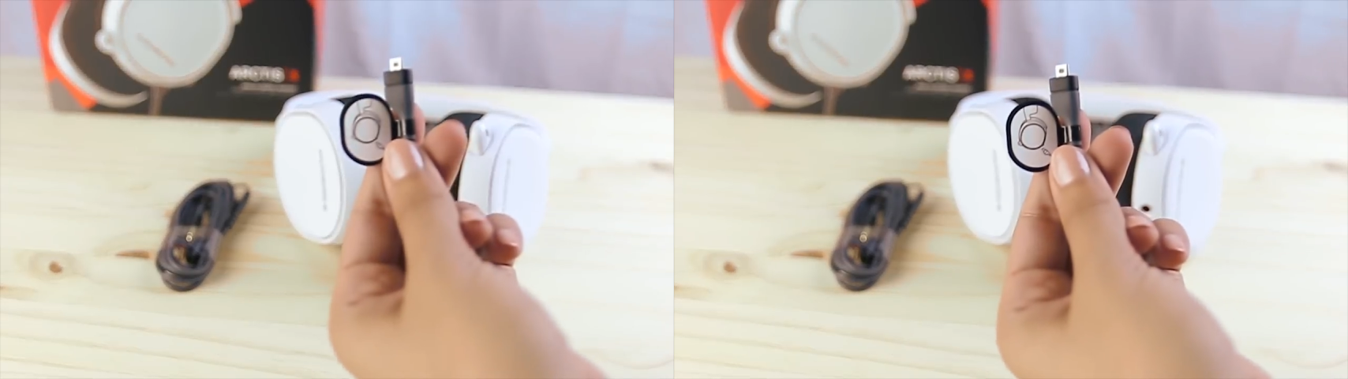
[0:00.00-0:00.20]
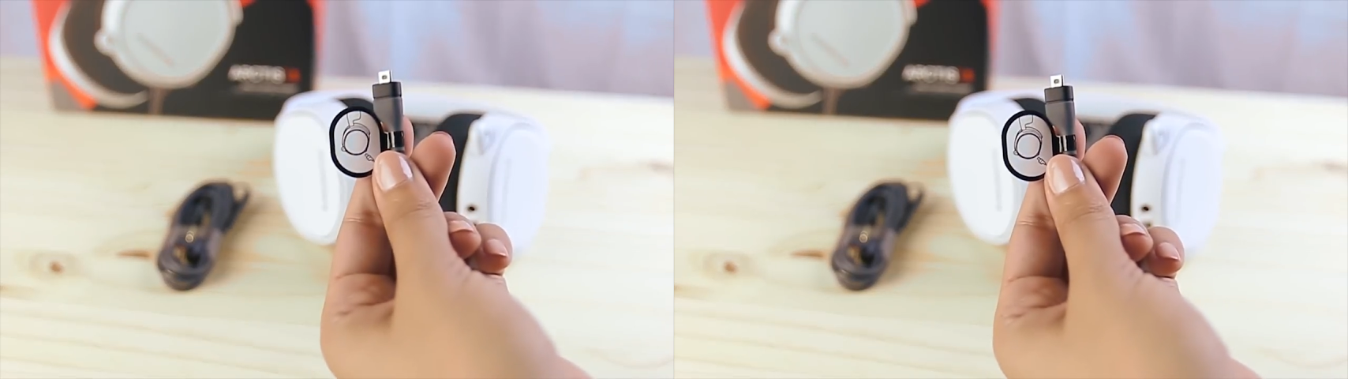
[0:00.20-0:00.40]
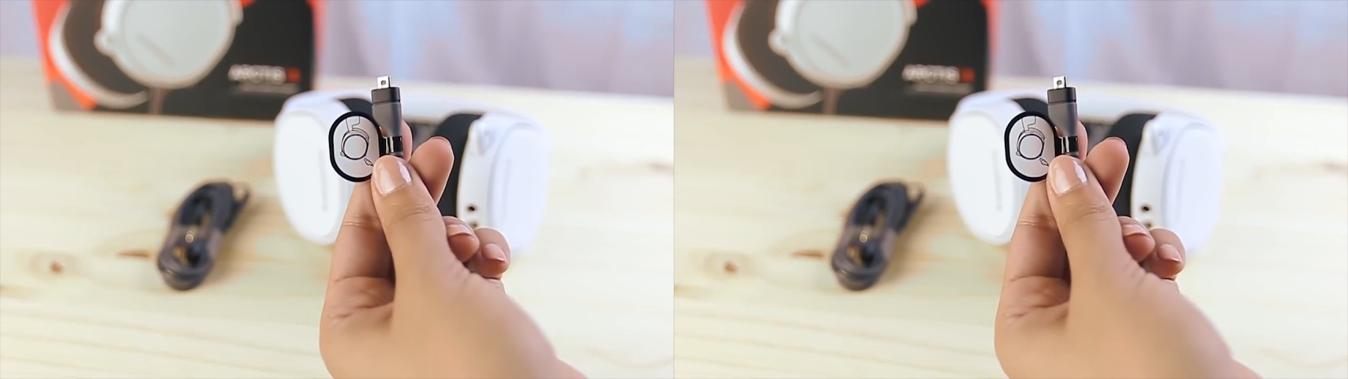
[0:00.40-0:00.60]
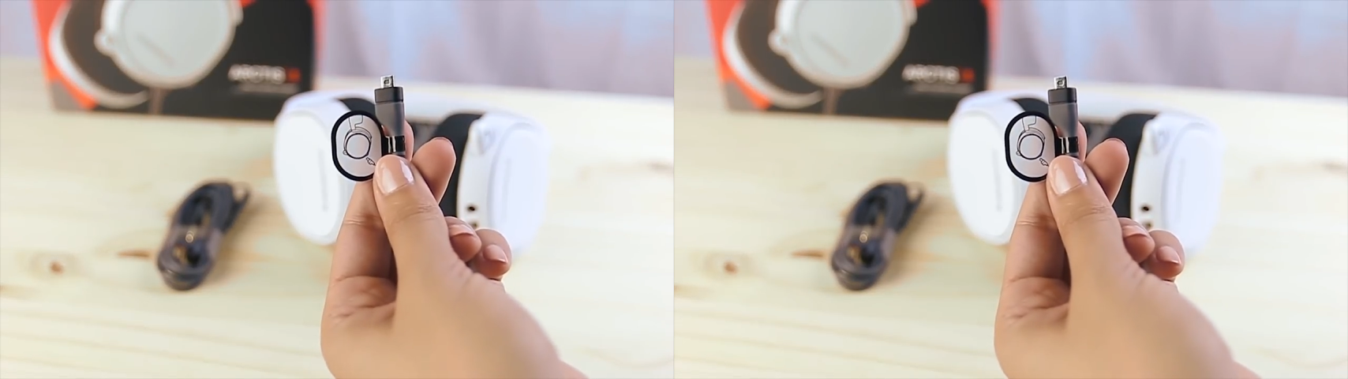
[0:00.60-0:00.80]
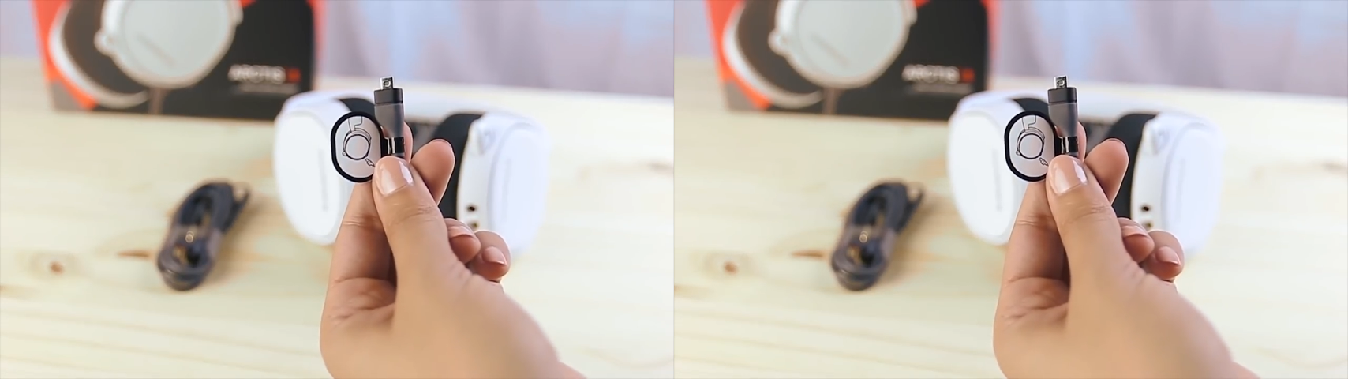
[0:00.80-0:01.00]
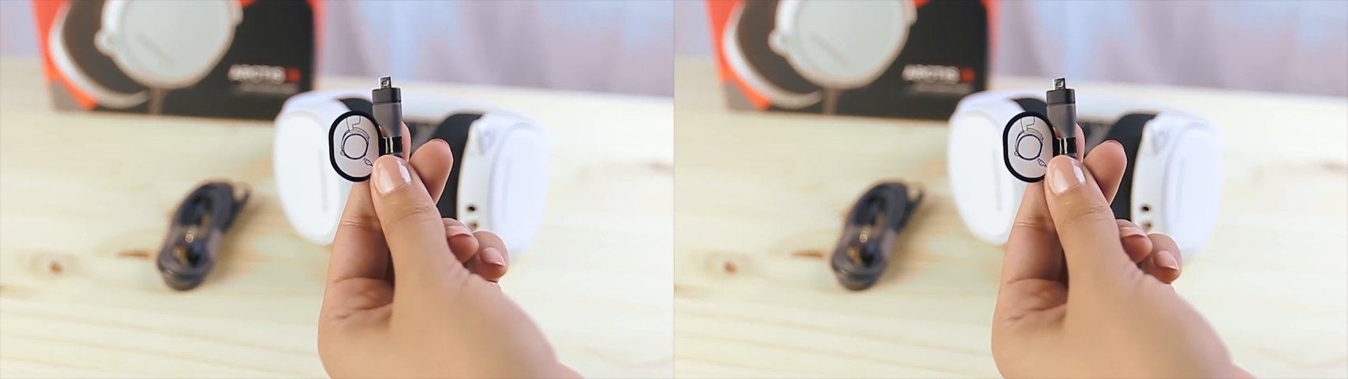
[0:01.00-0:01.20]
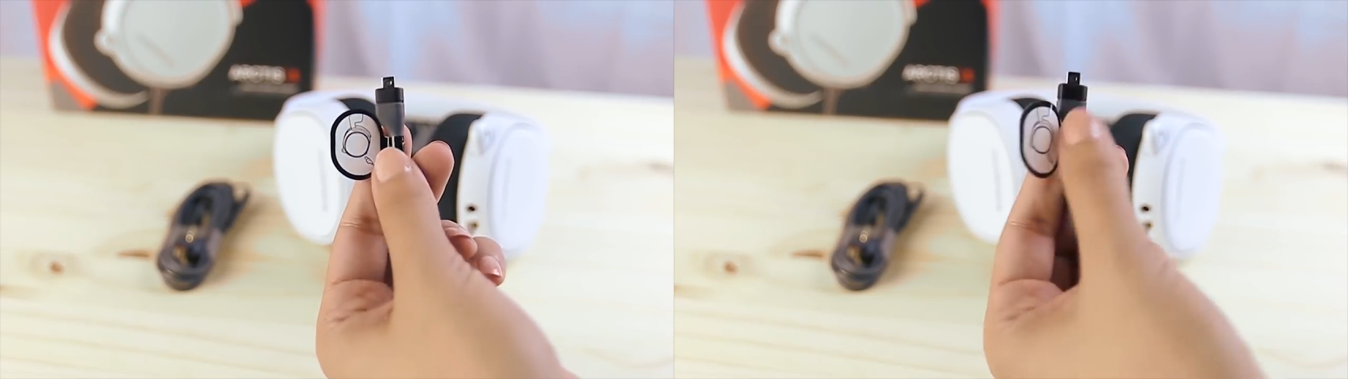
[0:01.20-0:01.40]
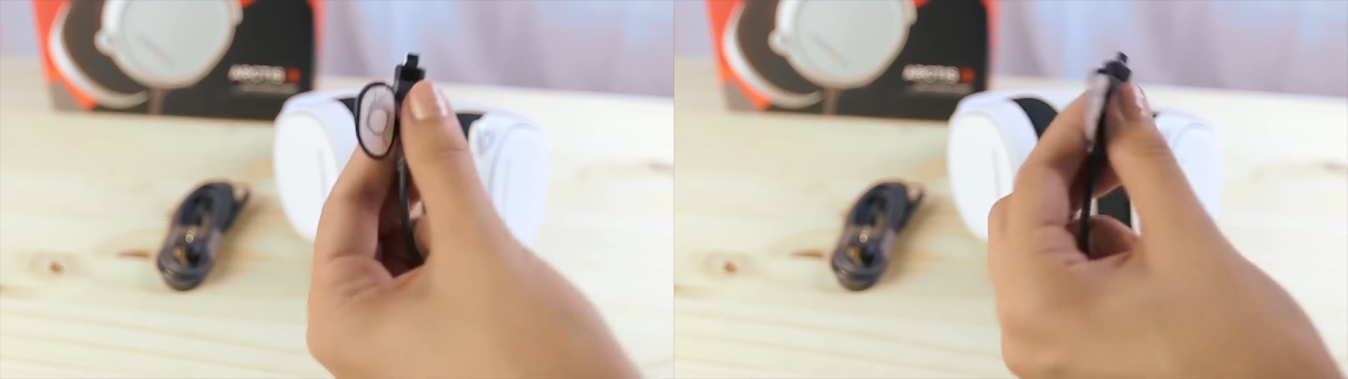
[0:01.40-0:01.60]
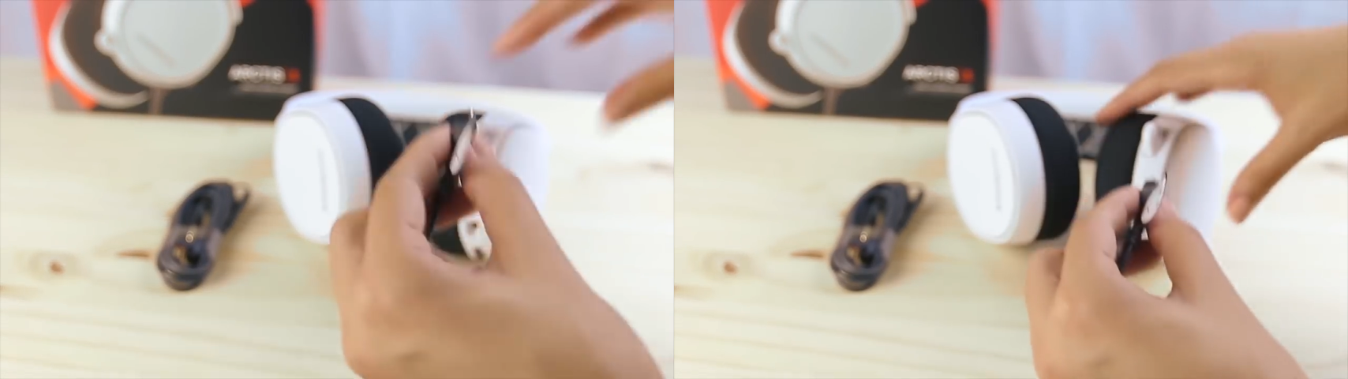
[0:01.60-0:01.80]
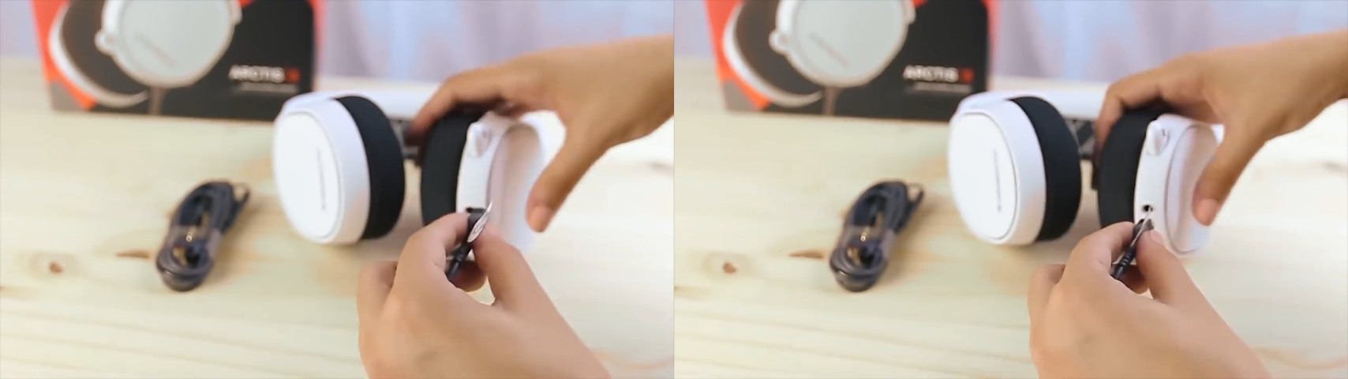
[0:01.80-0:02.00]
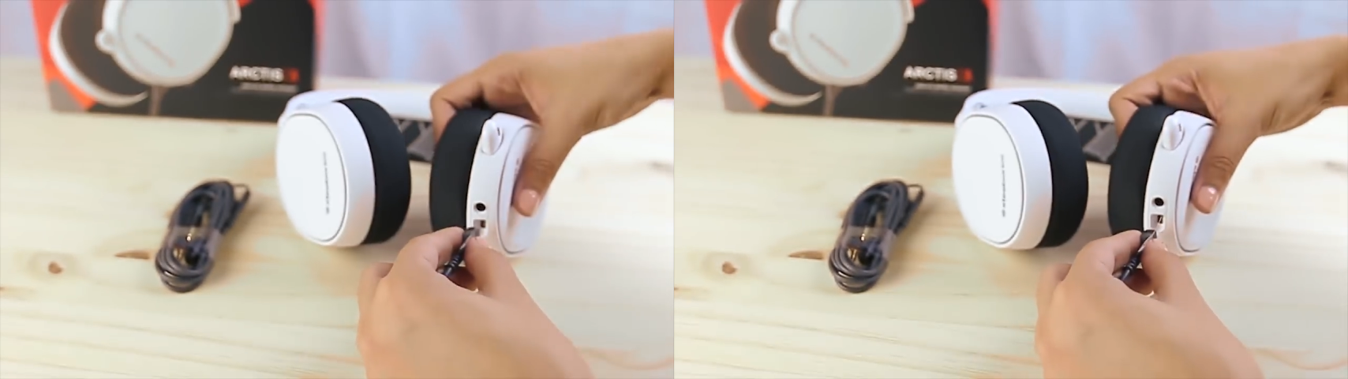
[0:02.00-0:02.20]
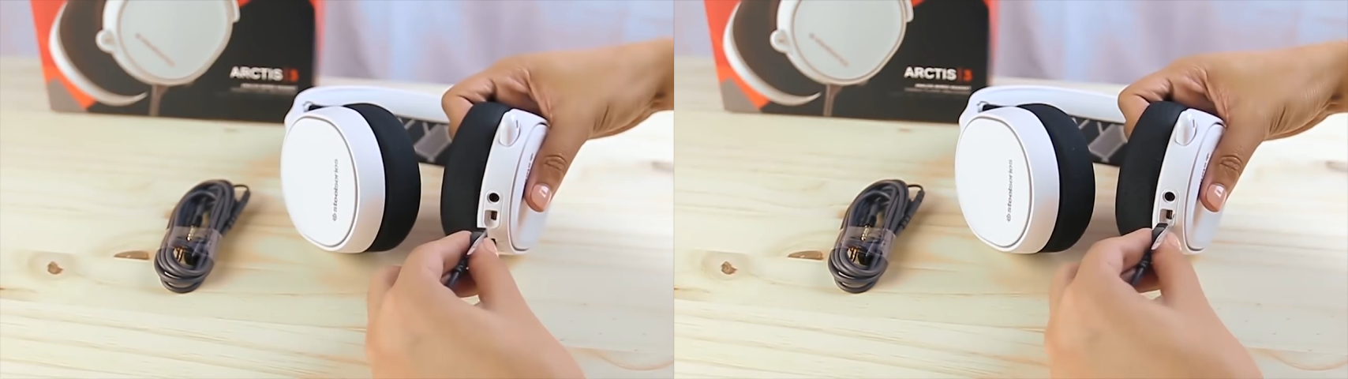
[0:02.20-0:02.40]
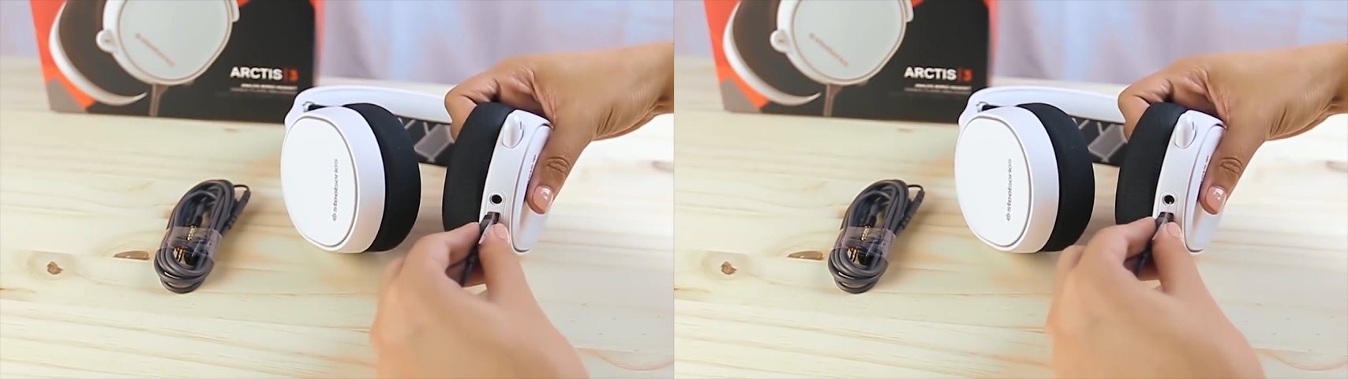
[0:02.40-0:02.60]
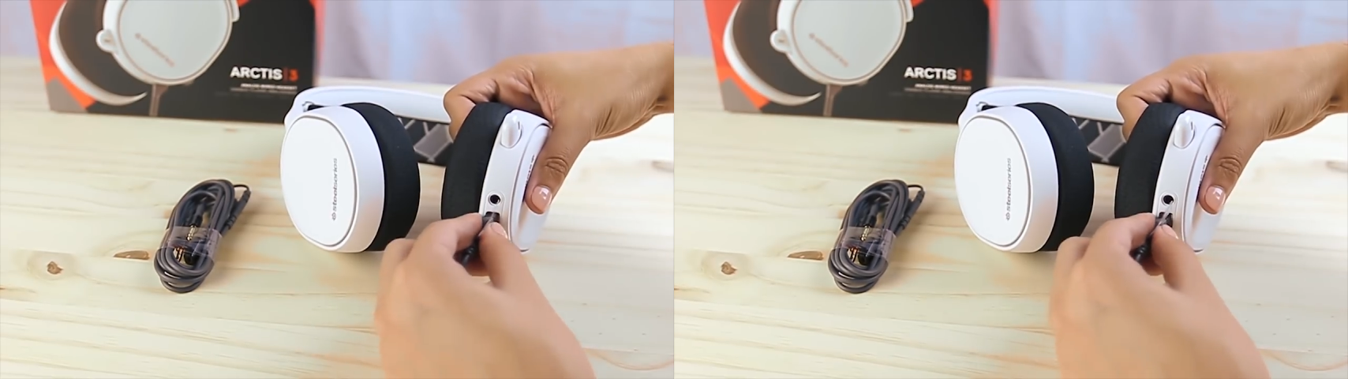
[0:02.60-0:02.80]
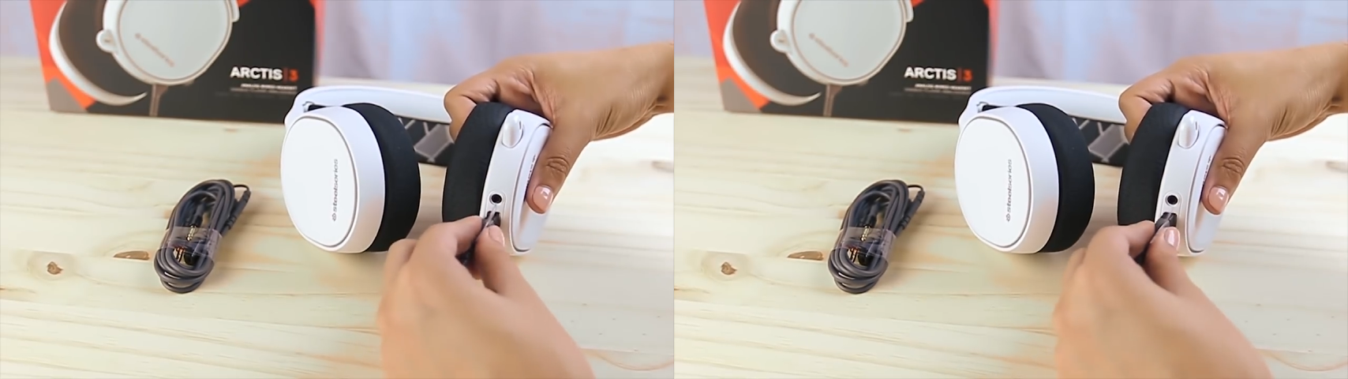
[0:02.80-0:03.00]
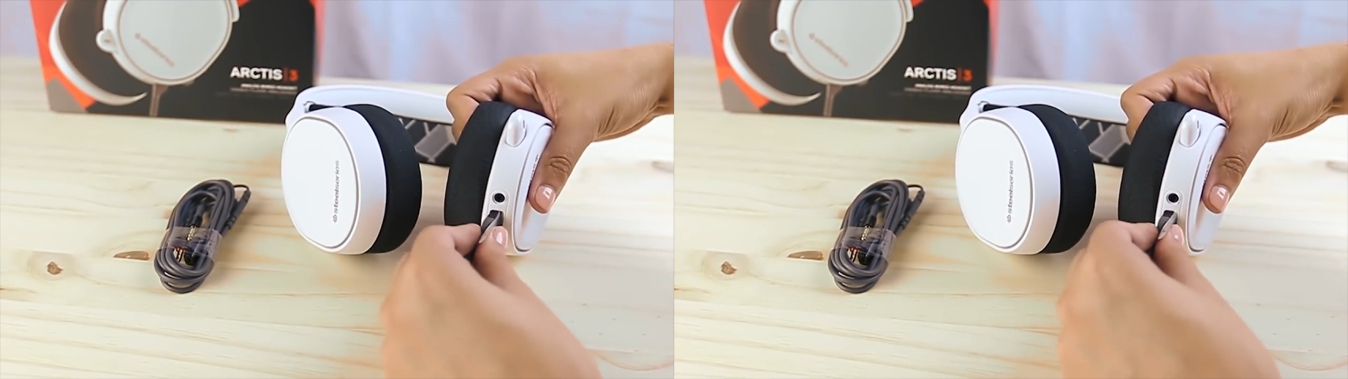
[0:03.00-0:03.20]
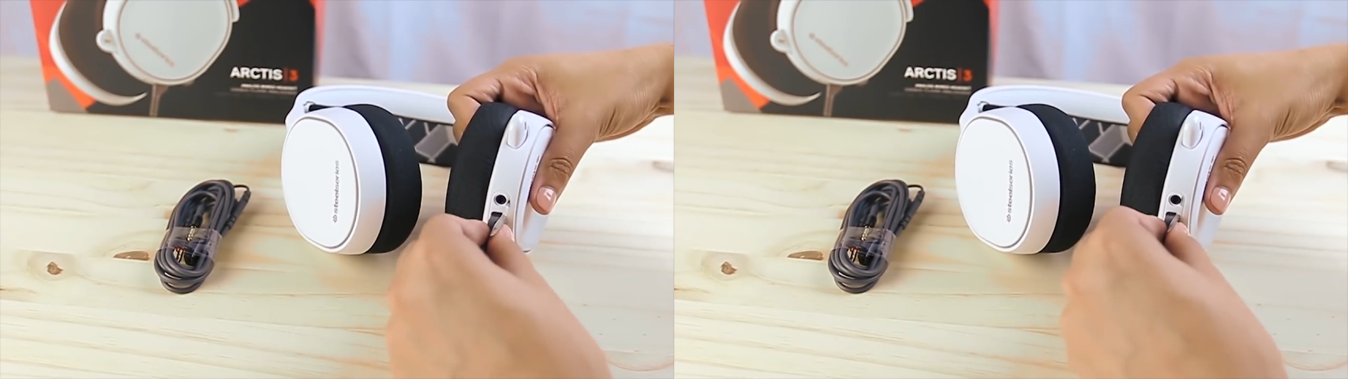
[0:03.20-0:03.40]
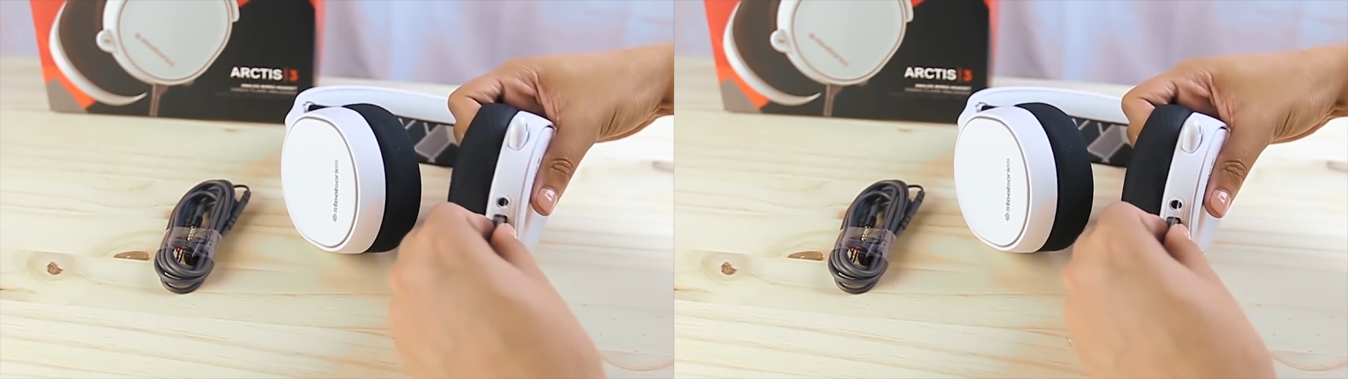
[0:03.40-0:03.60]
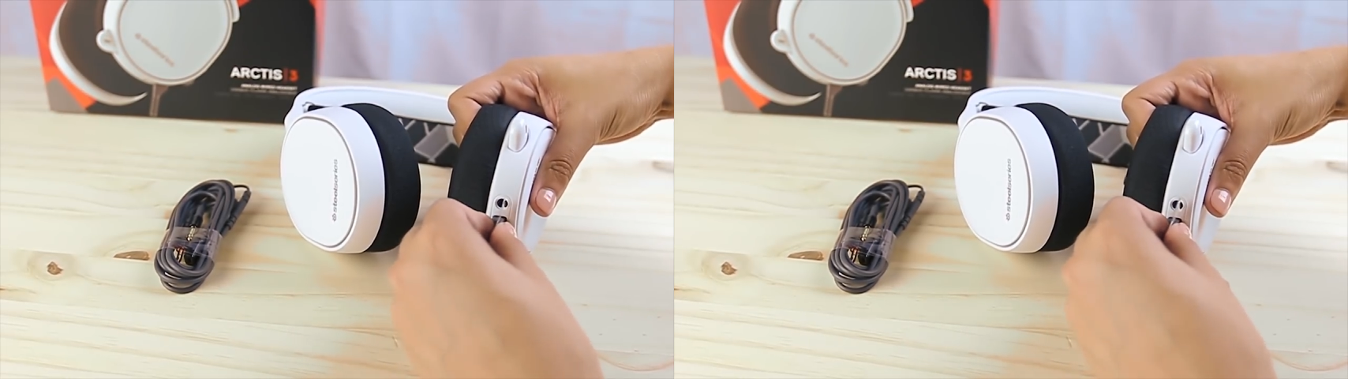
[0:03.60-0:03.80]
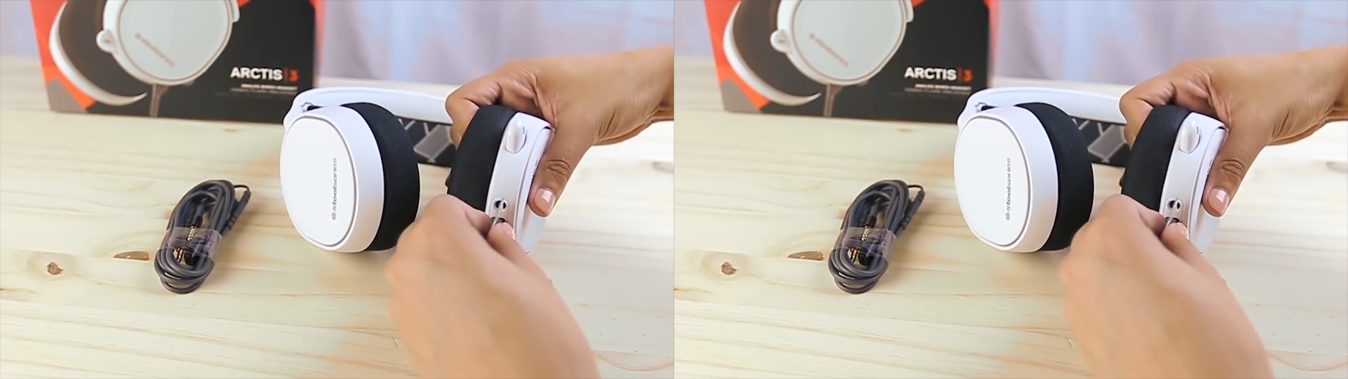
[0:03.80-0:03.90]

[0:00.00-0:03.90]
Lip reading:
Nobody's mouth can be seen.